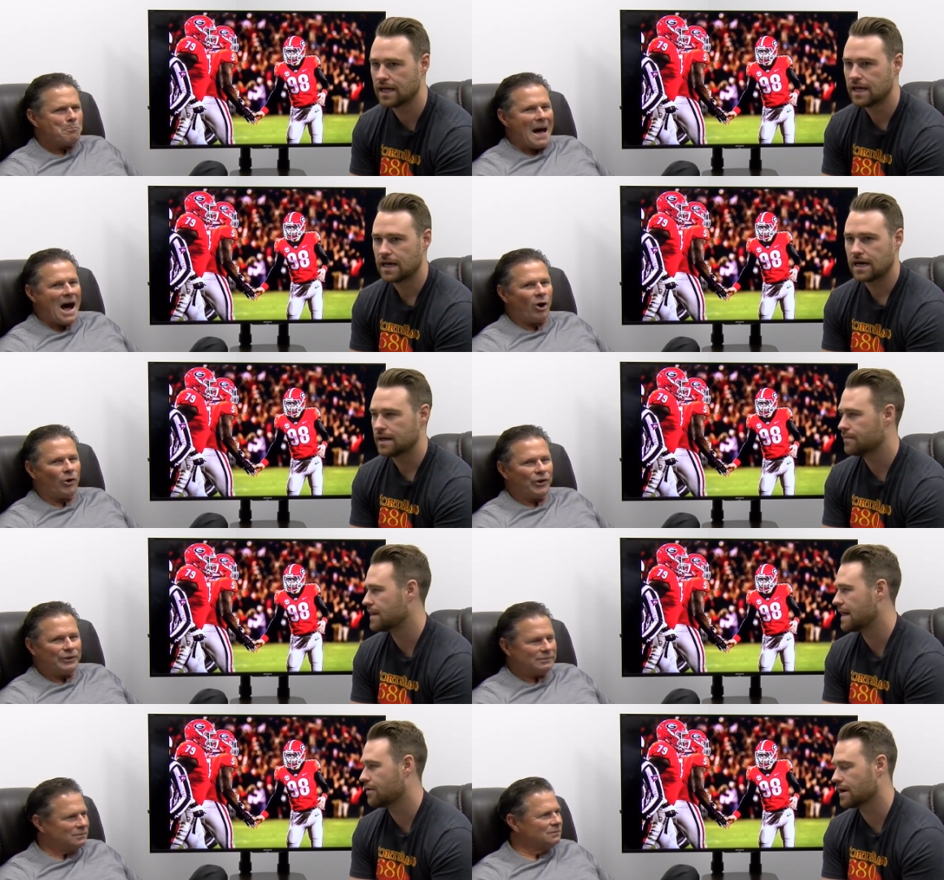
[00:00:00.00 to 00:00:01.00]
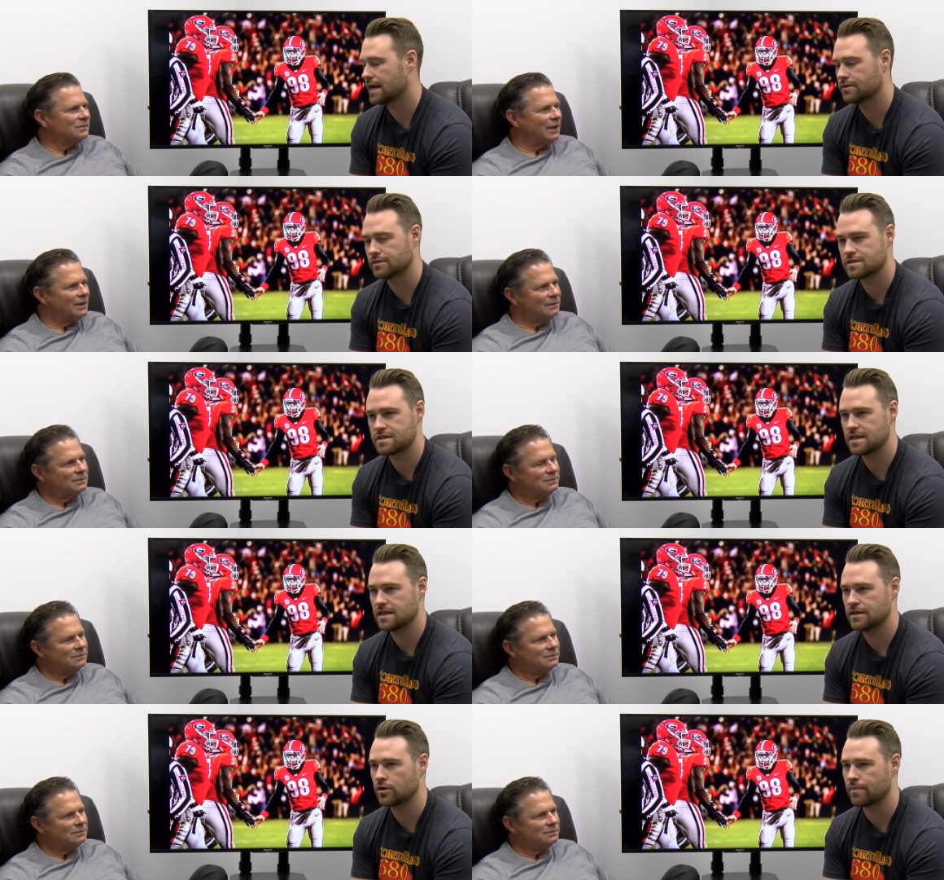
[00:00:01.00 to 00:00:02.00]
Speaker 1: Maurer. Maurer. I don't yeah.
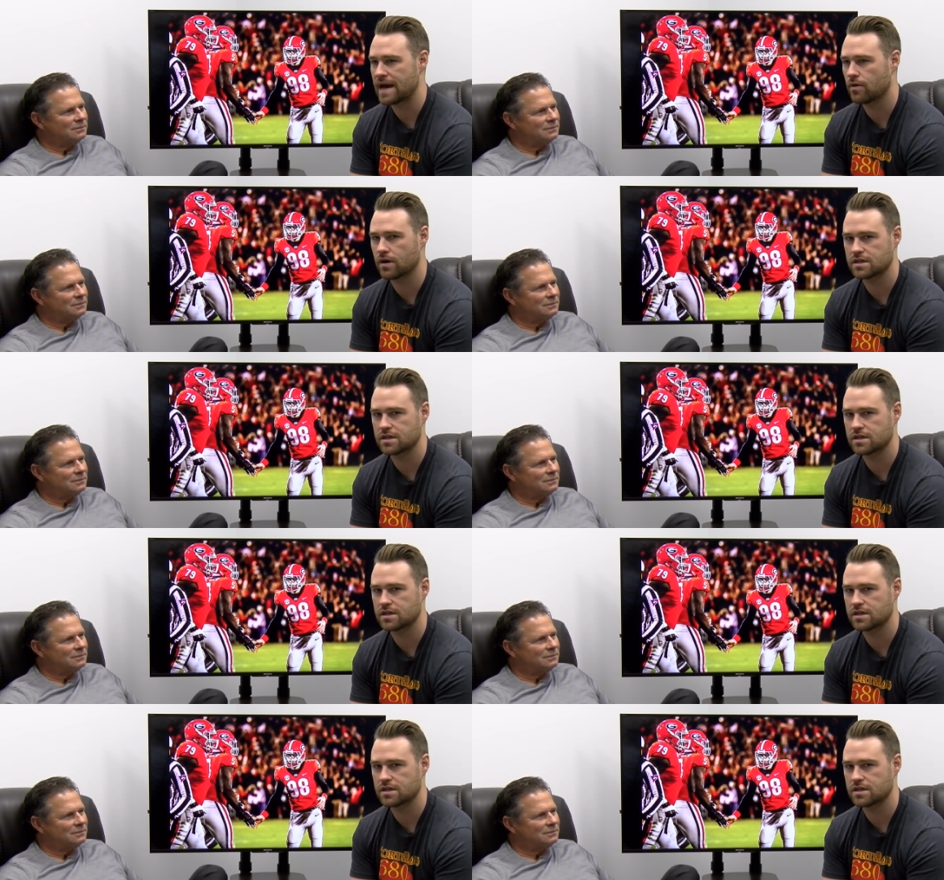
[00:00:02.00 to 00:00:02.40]
see, you know, Maurer.